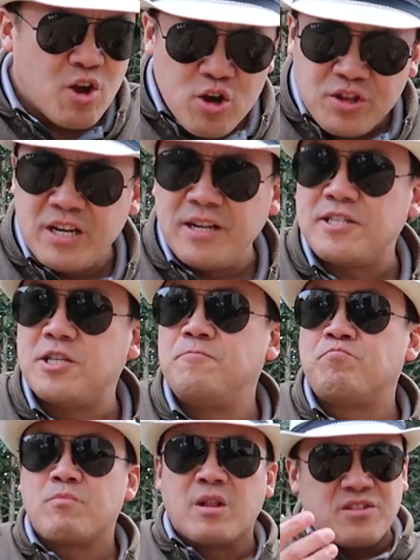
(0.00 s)
Earthiness,
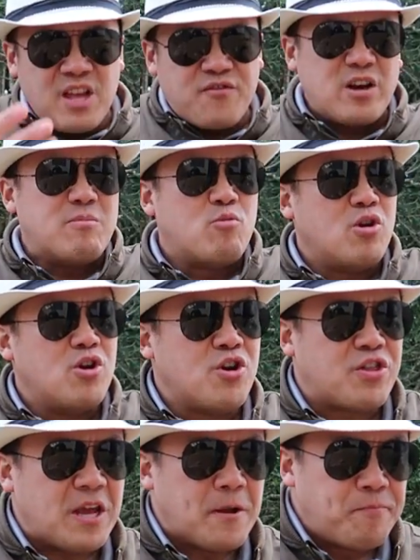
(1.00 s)
definitely more
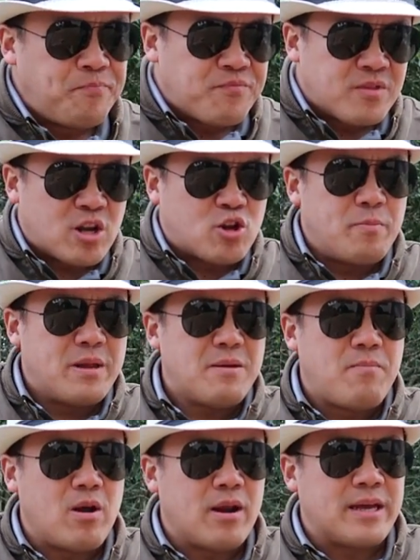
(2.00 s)
earthy. The
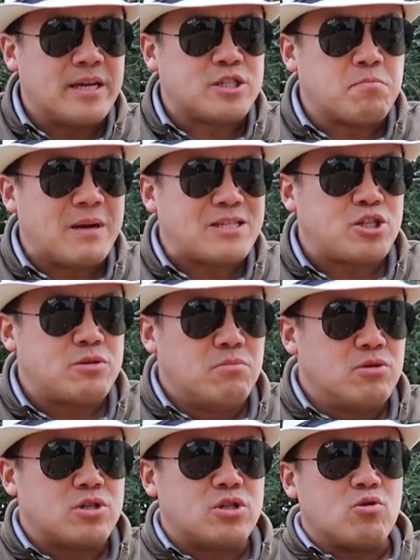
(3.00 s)
committee bottling is much
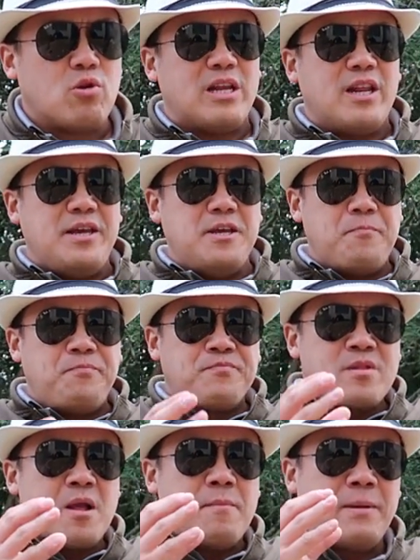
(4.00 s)
more soily,
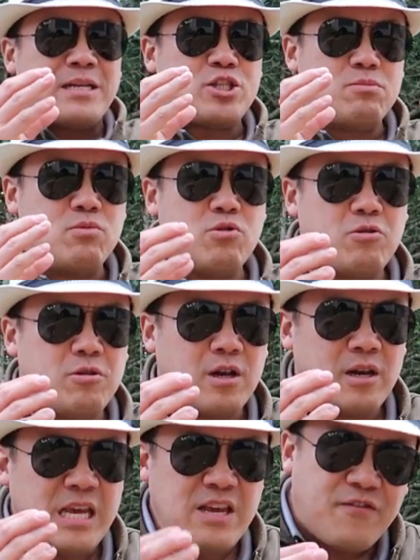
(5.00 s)
much more
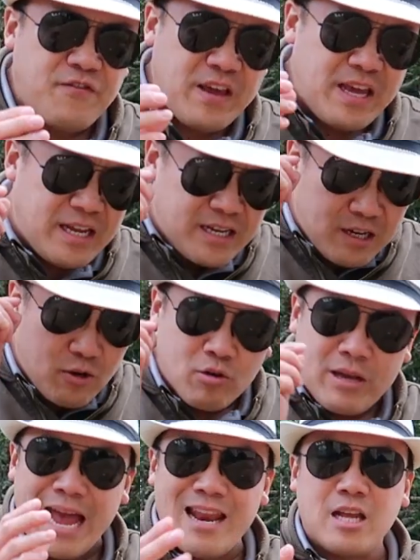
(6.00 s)
leafy,
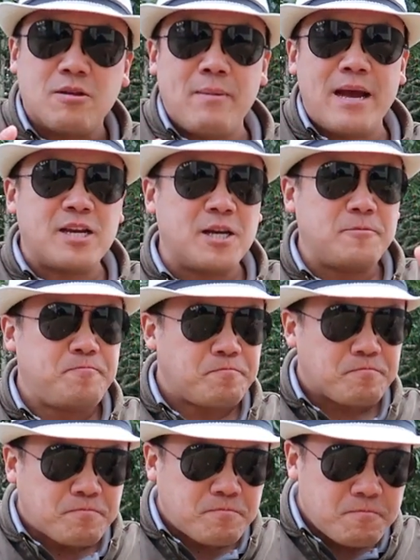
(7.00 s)
organic matter,
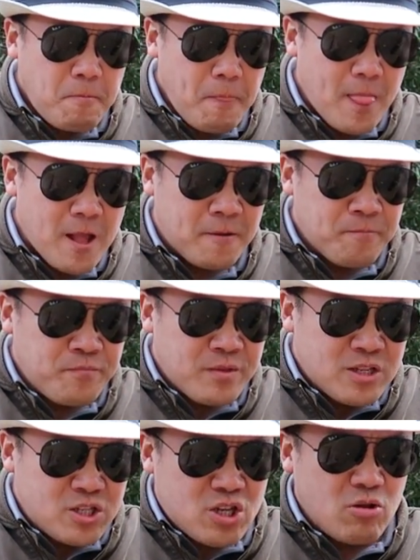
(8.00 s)

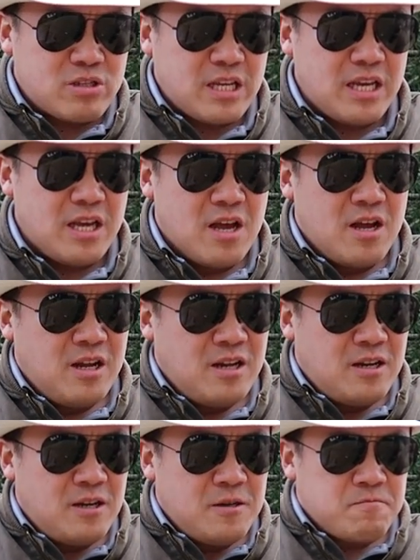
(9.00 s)
salty.
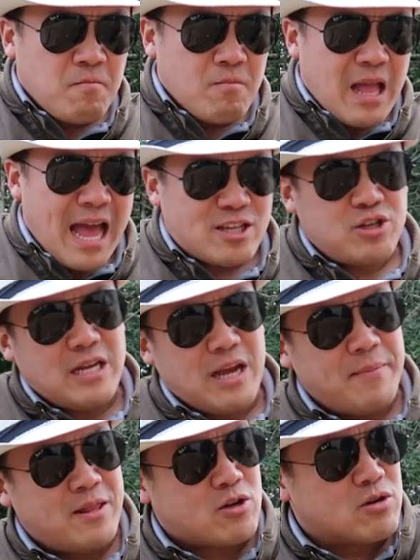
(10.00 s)

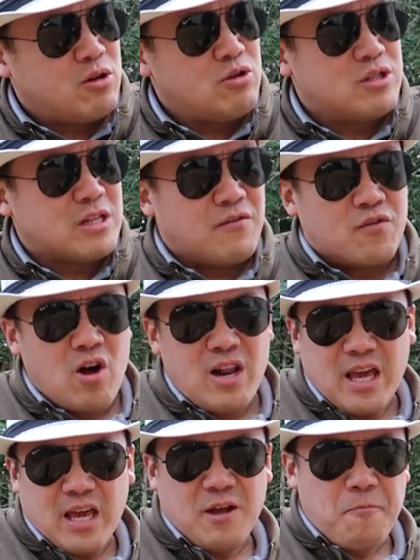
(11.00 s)
Actually, I mean, the conclusion that I've
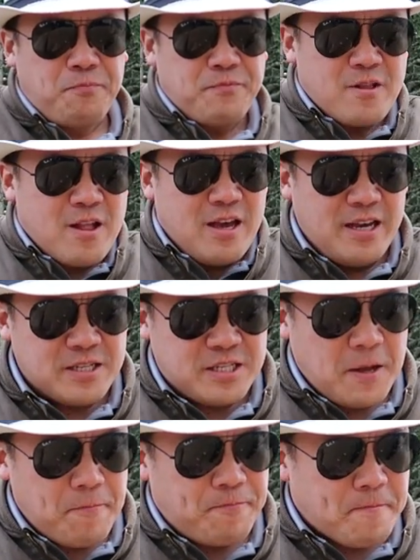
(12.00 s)
got here
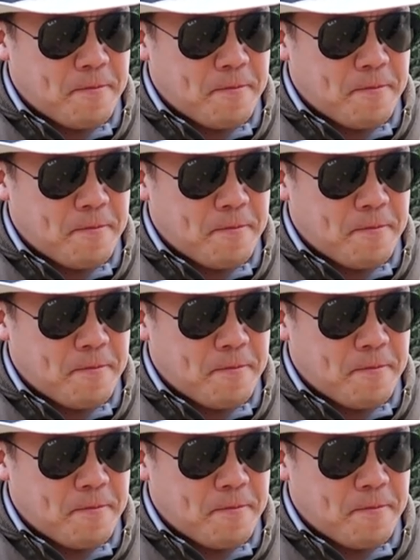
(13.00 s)
is